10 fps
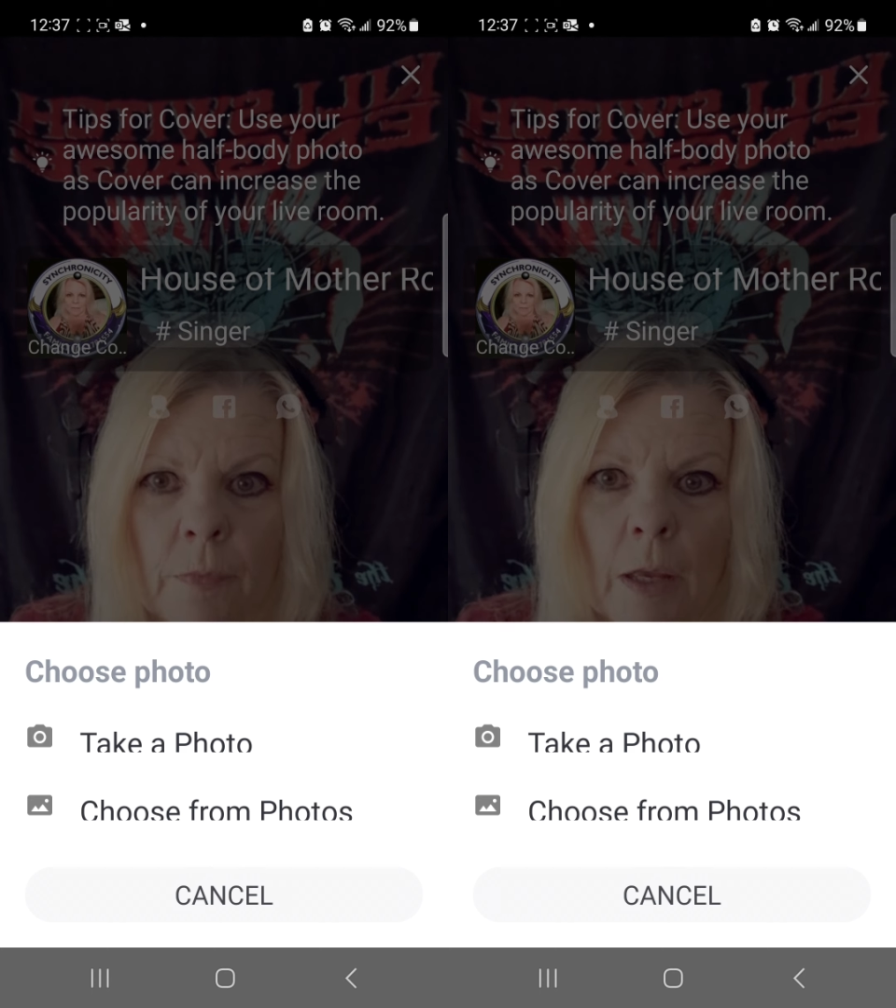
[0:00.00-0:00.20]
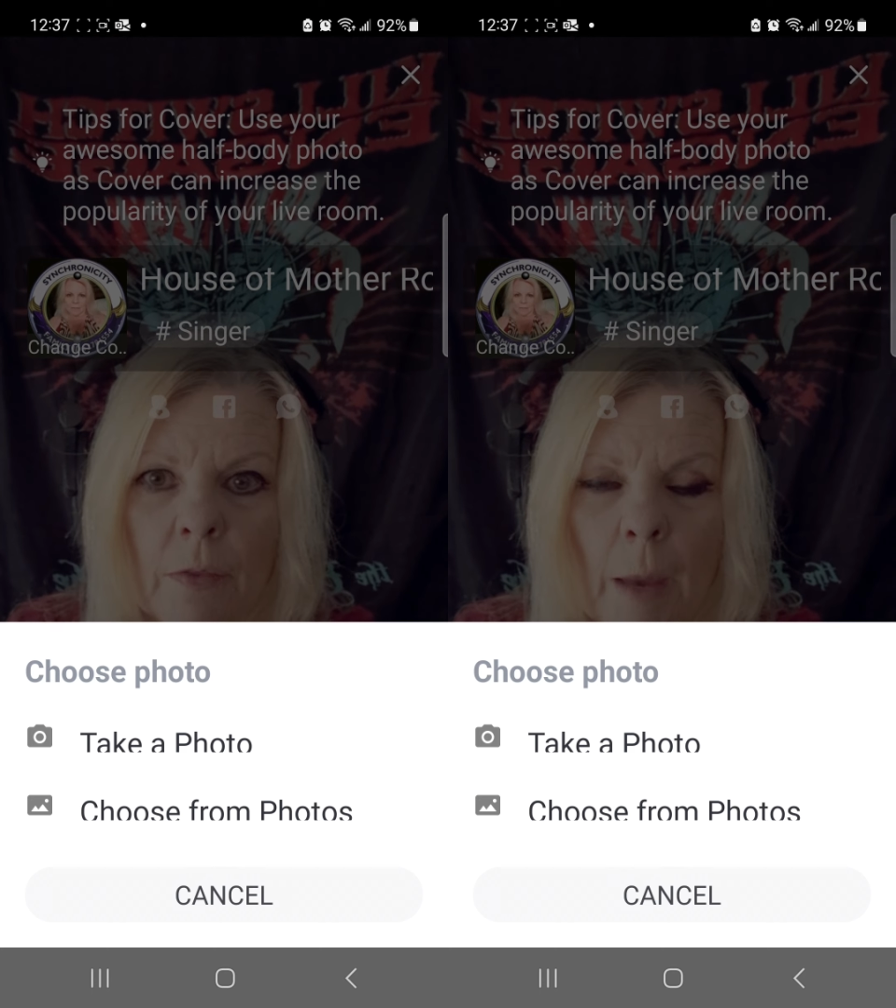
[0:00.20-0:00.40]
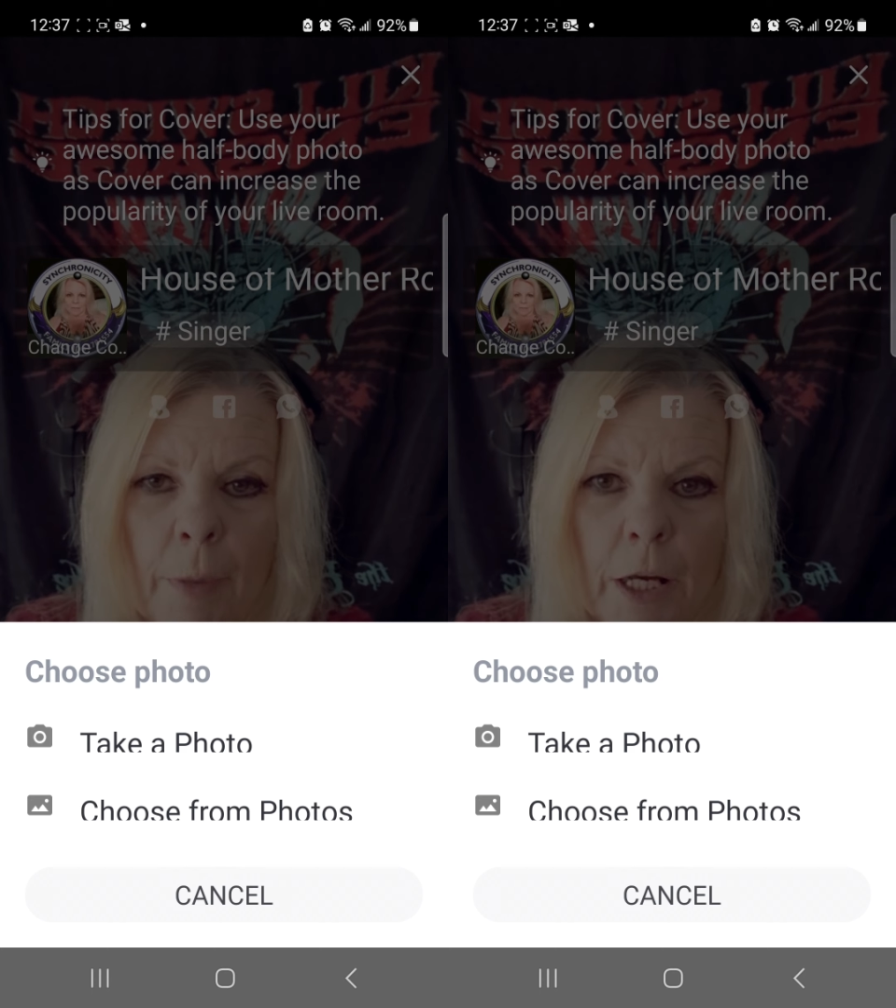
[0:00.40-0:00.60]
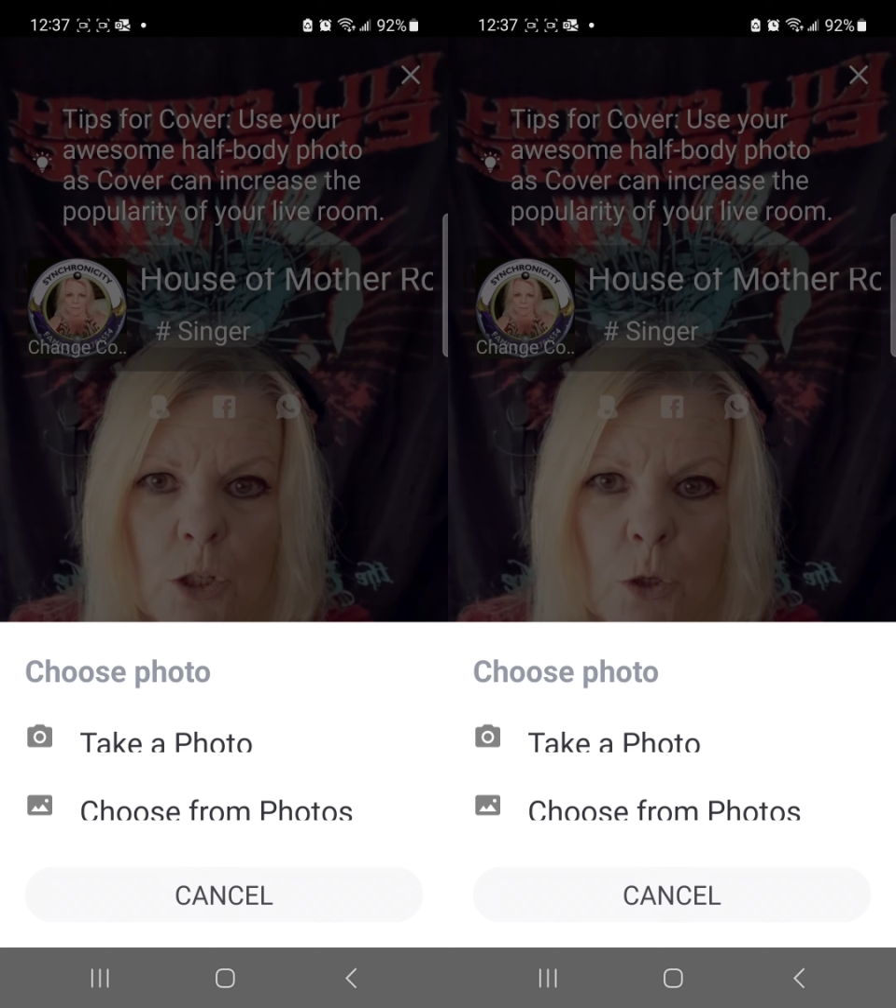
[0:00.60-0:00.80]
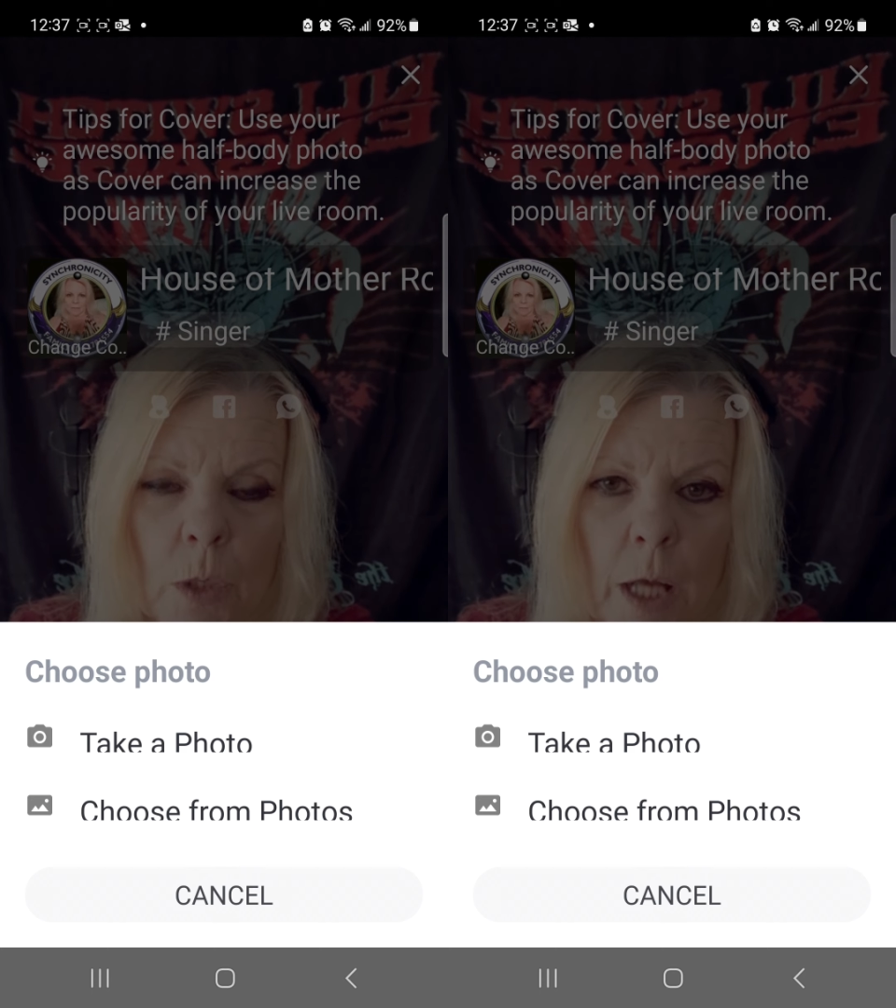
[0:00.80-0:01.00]
that picture
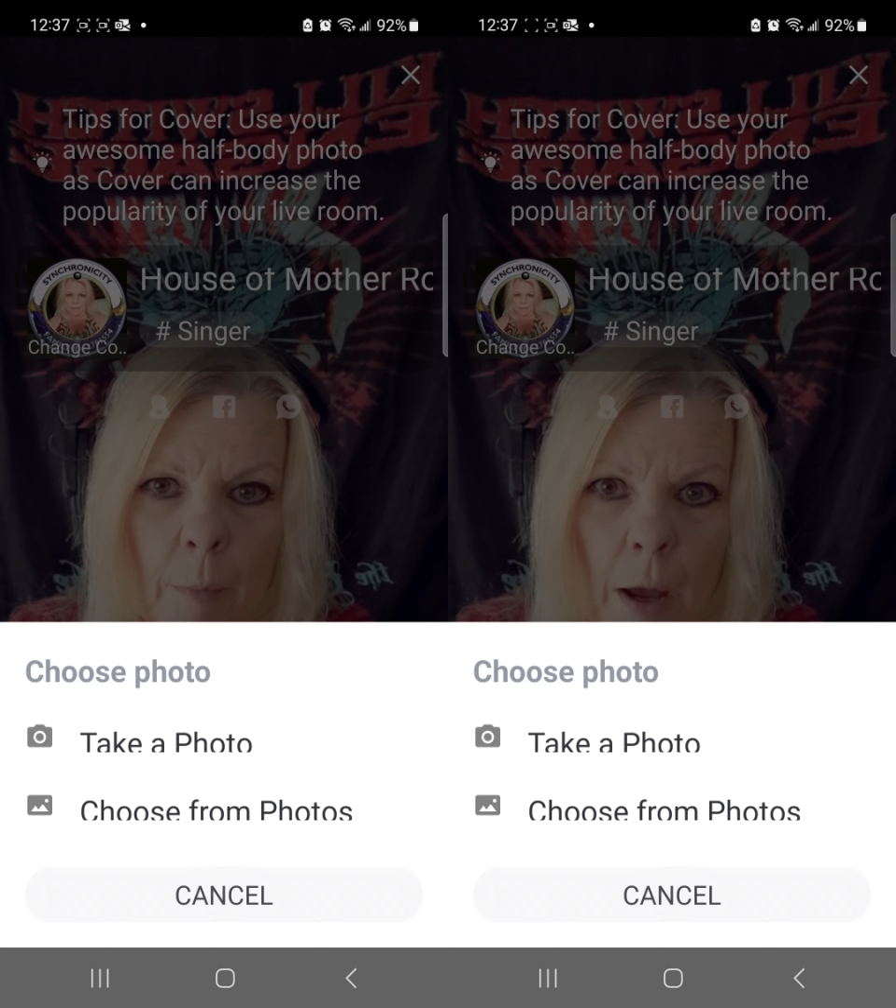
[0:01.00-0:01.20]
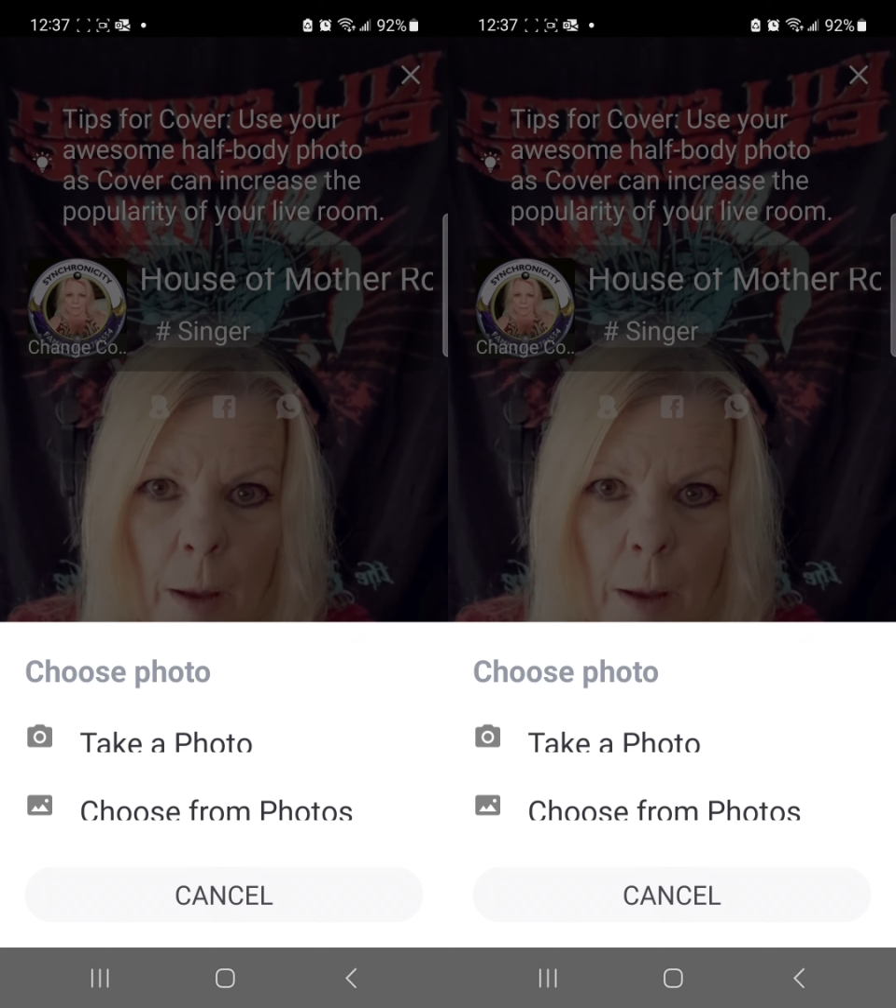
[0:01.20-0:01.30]
will come up.